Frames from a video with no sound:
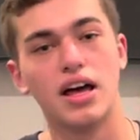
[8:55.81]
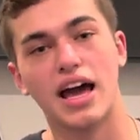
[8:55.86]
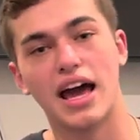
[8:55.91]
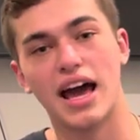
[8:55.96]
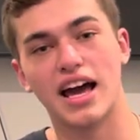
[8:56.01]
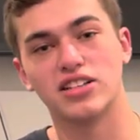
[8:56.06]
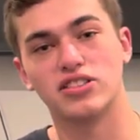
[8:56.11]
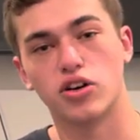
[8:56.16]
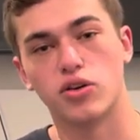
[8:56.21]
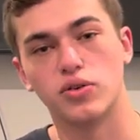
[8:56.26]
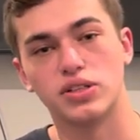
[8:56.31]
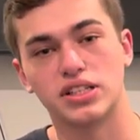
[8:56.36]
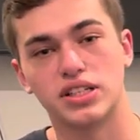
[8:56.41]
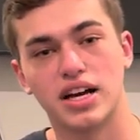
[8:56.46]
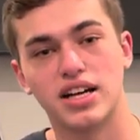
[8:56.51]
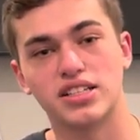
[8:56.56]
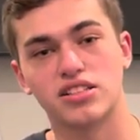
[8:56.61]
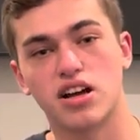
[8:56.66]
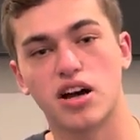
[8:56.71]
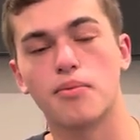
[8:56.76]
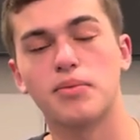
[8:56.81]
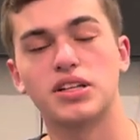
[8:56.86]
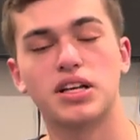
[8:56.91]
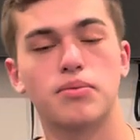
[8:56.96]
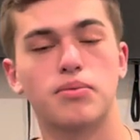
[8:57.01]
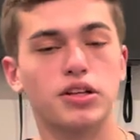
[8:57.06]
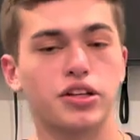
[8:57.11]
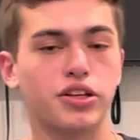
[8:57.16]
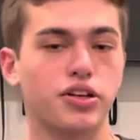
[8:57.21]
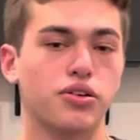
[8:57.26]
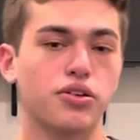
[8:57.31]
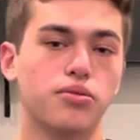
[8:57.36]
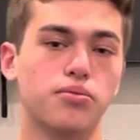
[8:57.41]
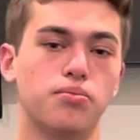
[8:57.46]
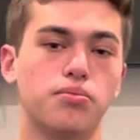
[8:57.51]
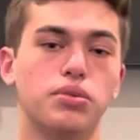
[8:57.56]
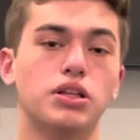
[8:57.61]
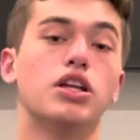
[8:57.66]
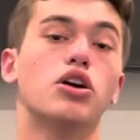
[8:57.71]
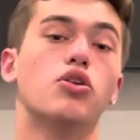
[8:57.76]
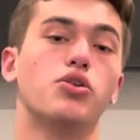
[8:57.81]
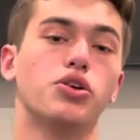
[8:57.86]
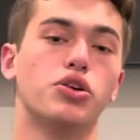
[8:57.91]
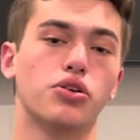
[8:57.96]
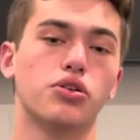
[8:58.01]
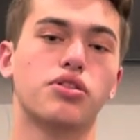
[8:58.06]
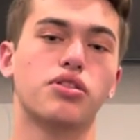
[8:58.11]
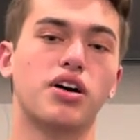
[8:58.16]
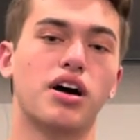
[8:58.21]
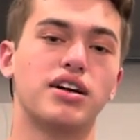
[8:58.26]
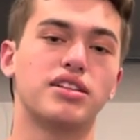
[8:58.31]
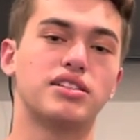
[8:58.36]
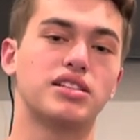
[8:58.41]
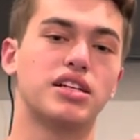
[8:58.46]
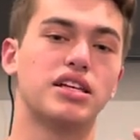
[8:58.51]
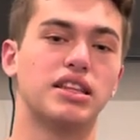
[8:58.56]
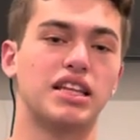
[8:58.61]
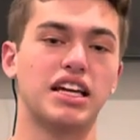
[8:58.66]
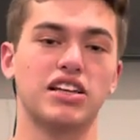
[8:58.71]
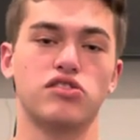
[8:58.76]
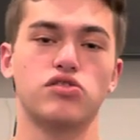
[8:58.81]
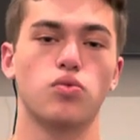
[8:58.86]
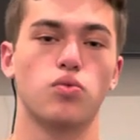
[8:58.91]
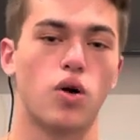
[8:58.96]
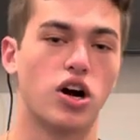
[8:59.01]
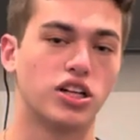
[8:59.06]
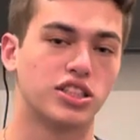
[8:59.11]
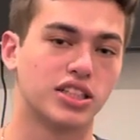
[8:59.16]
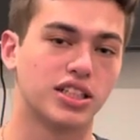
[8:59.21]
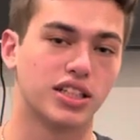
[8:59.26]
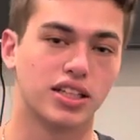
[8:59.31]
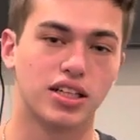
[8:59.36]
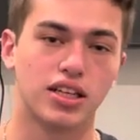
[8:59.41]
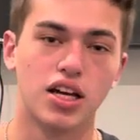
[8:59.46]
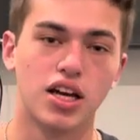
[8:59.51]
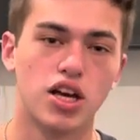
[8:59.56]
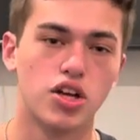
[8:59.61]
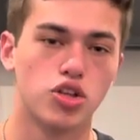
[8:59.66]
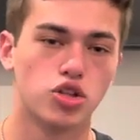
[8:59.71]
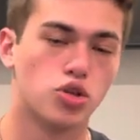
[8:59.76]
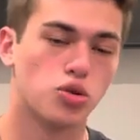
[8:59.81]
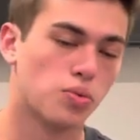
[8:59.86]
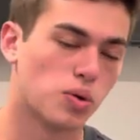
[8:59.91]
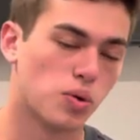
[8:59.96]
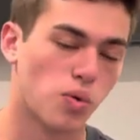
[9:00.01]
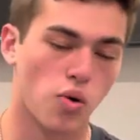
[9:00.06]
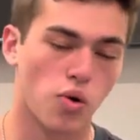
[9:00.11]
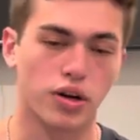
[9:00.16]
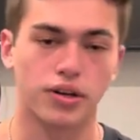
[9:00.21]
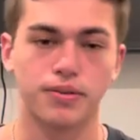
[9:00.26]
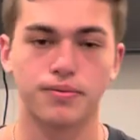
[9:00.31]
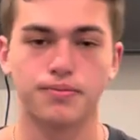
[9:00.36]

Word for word: As always, guys, comment down below your thoughts and thanks for watching. Two Minute Warning.